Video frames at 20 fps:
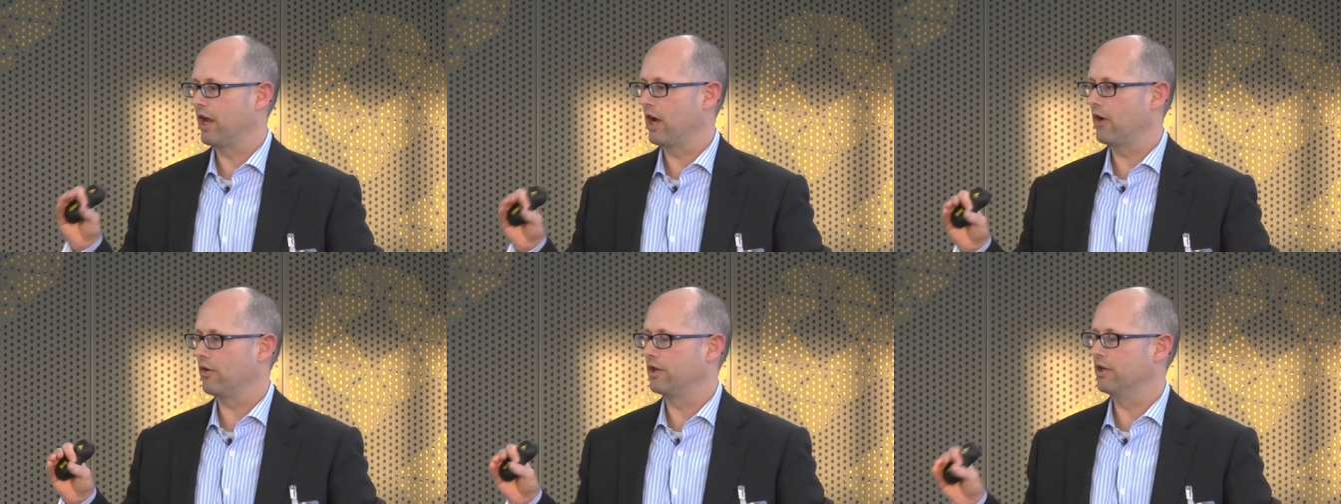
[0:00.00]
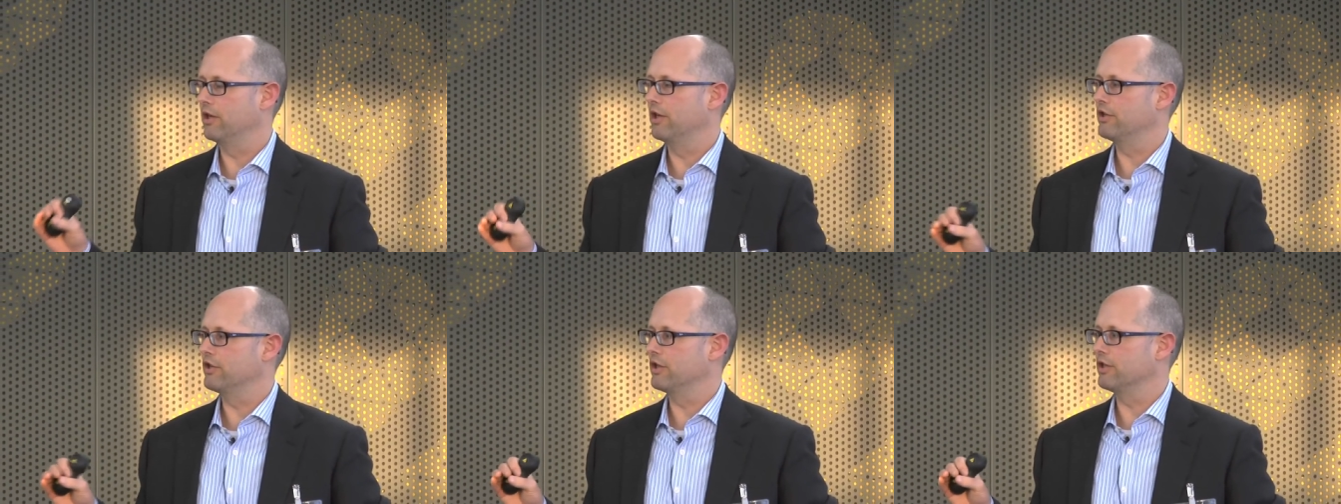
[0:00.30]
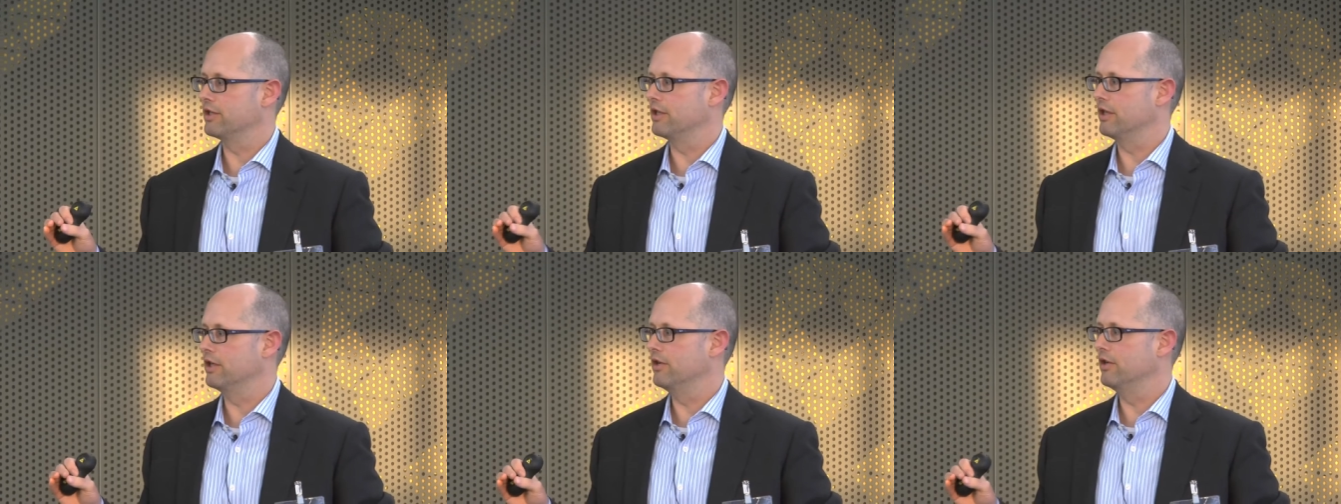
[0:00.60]

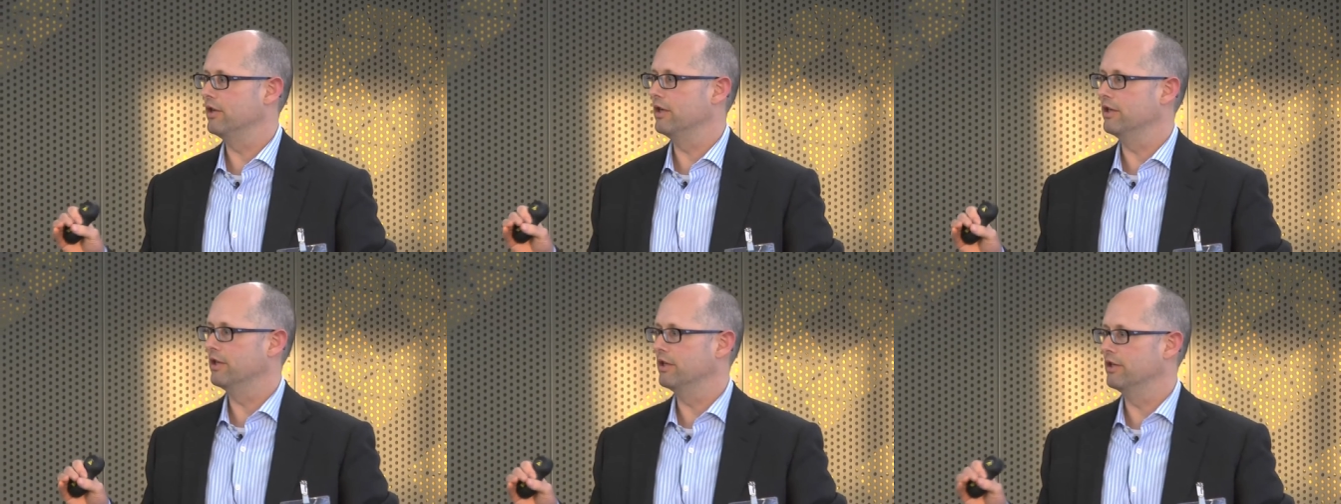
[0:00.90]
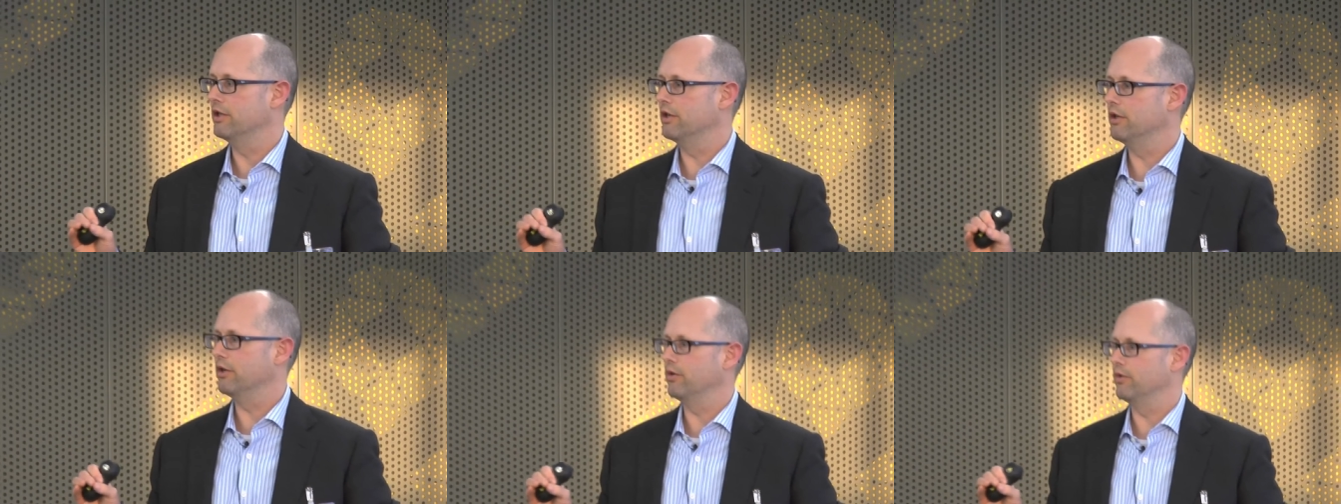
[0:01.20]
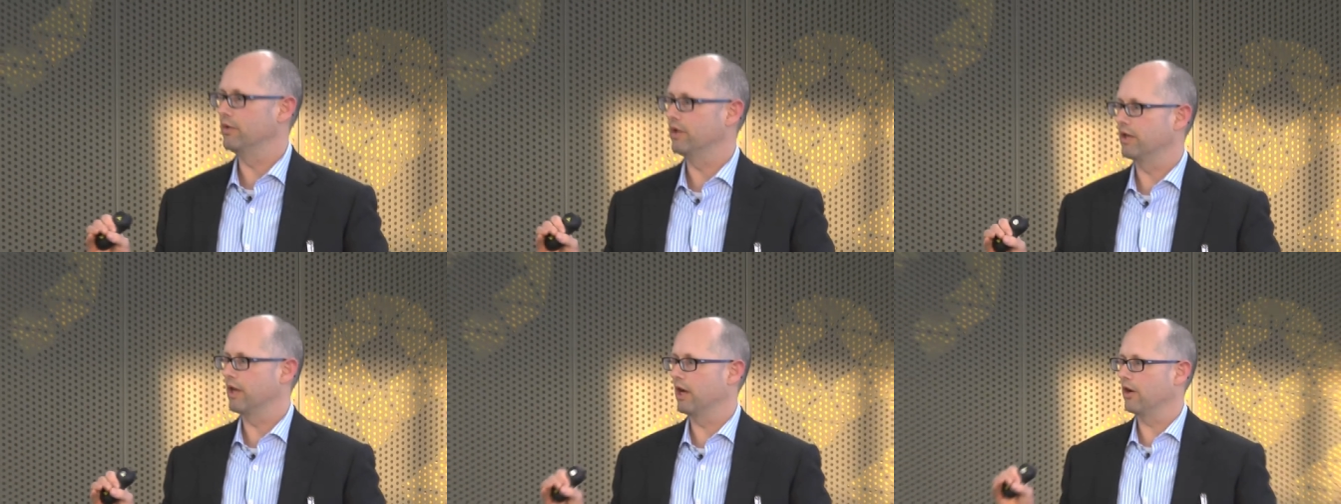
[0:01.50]
calculations that you need to
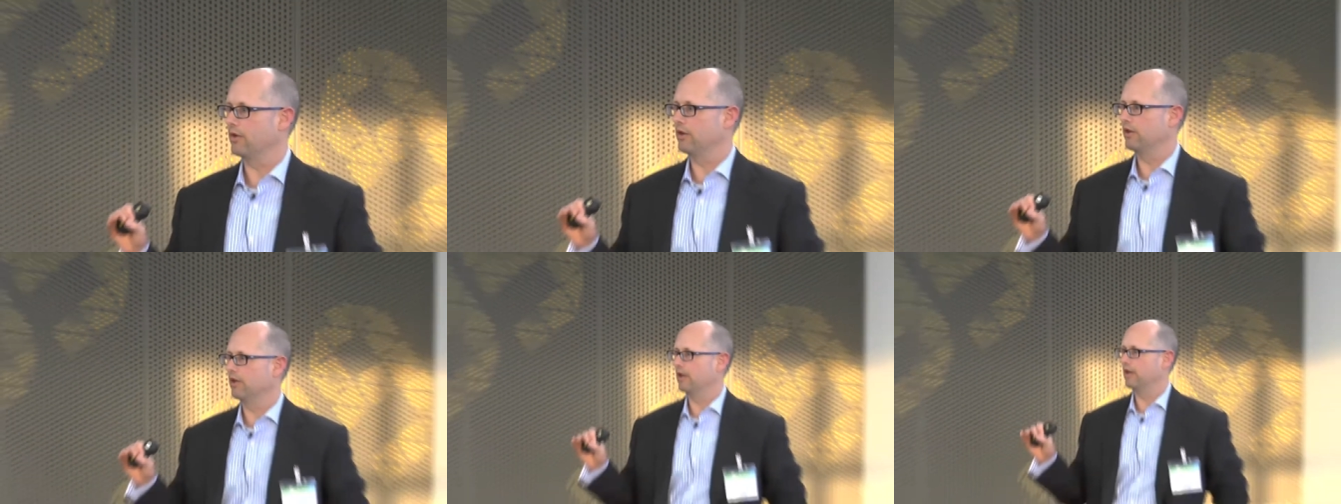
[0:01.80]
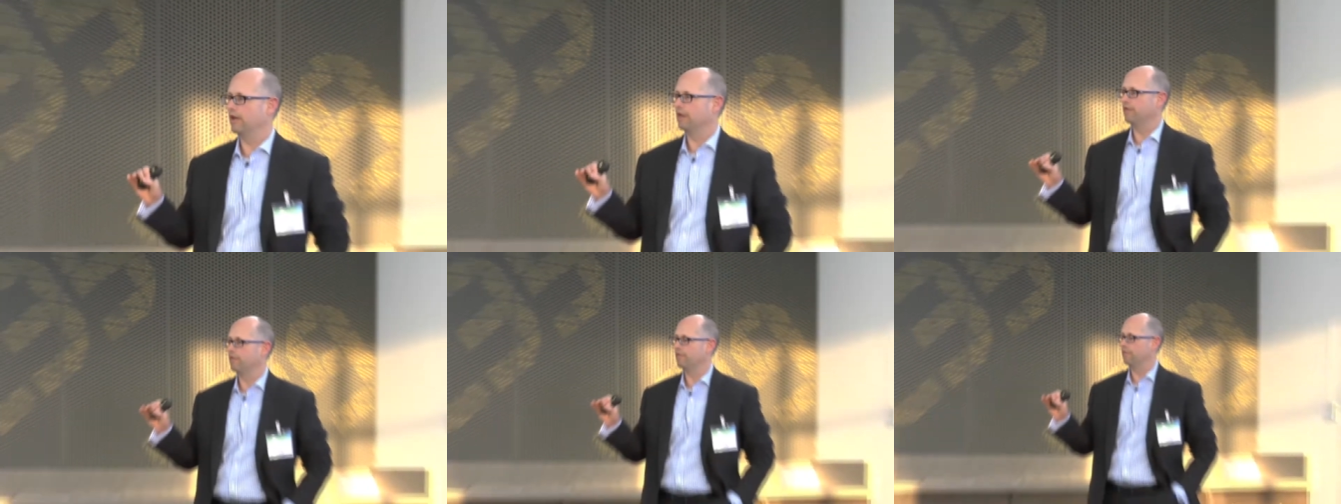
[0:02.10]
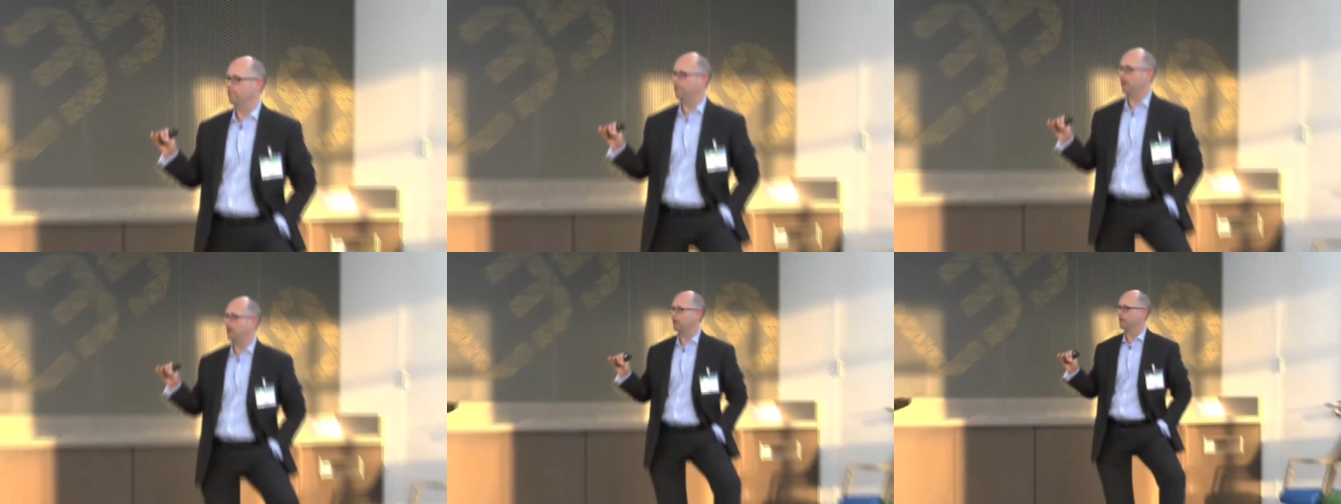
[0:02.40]
do to calculate
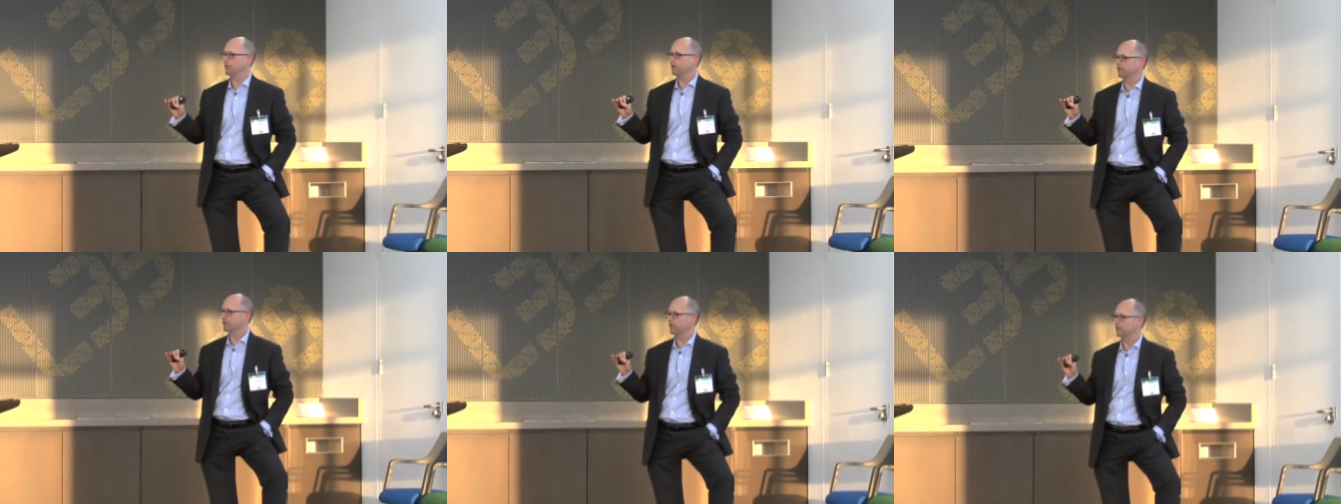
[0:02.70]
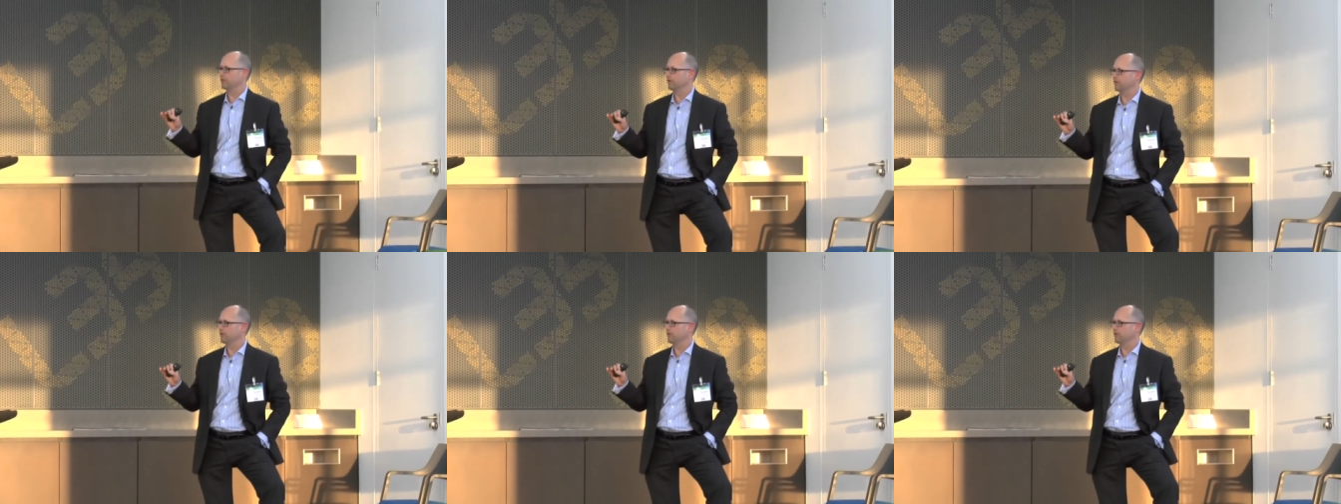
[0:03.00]
values